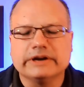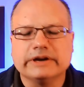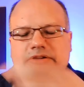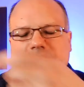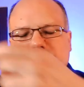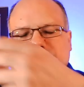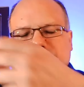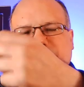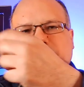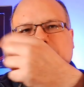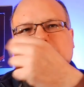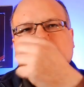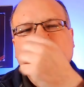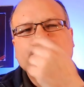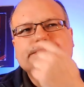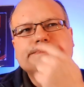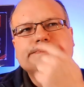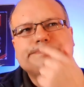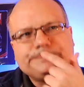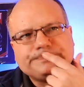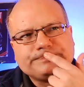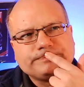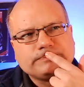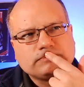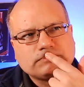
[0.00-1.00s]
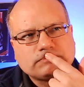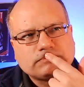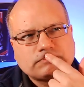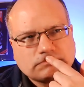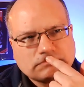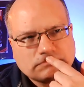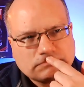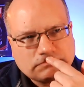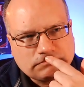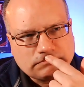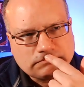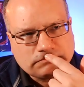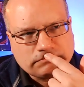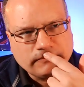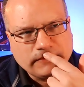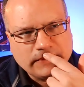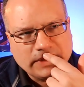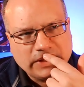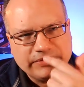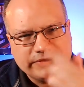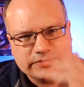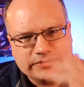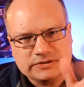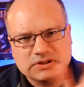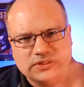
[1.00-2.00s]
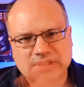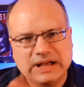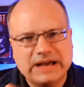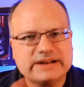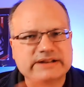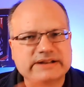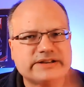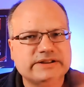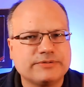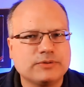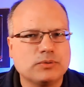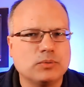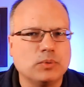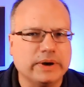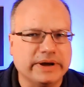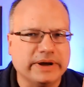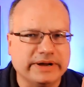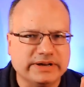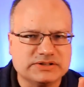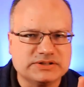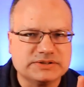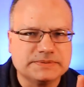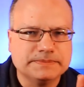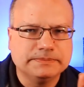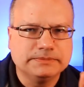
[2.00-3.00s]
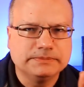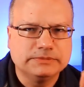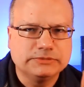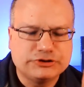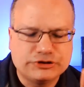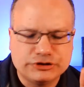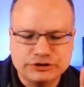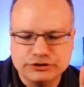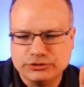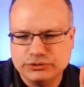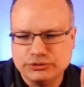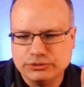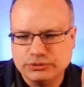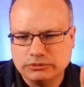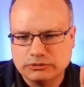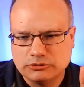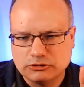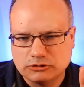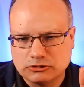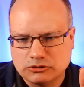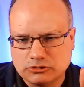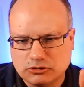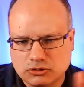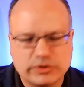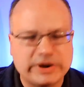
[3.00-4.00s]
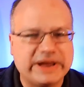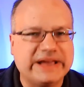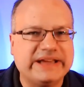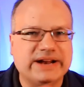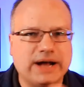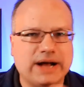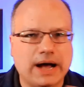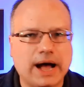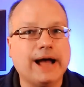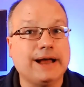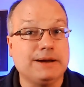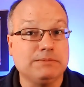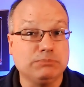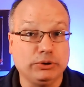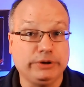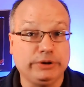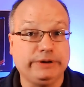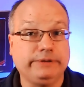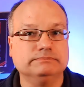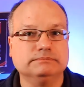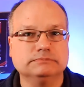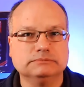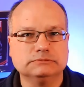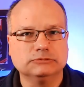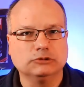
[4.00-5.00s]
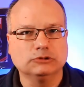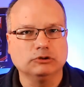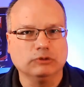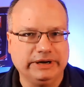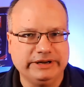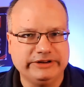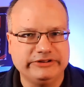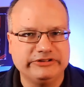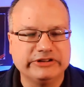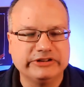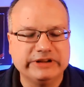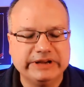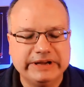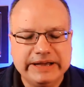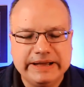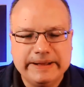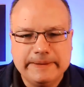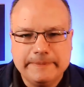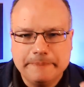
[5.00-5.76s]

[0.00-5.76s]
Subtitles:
Okay, so there's a lot of different ways to create a hybrid, right?